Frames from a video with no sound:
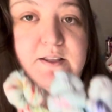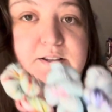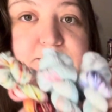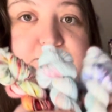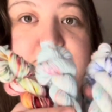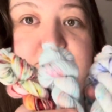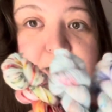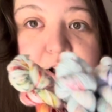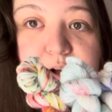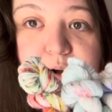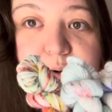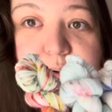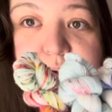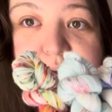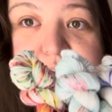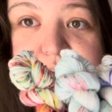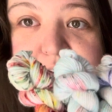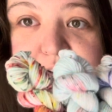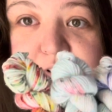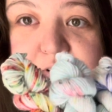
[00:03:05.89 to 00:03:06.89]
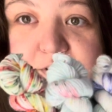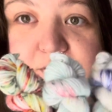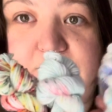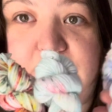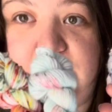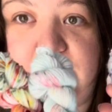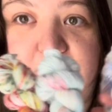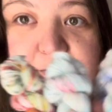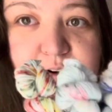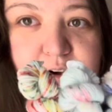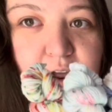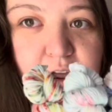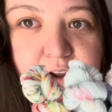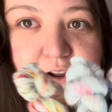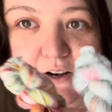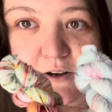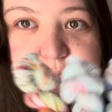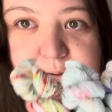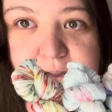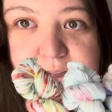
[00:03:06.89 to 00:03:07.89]
So they're not
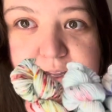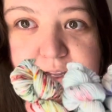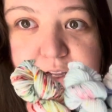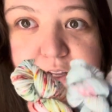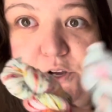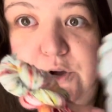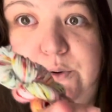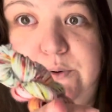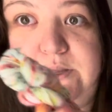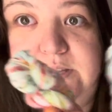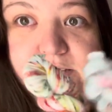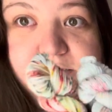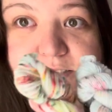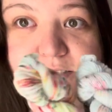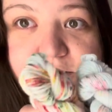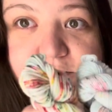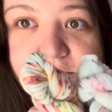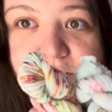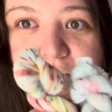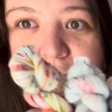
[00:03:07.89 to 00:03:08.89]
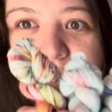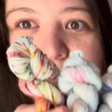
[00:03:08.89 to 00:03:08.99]
going to be cohesive,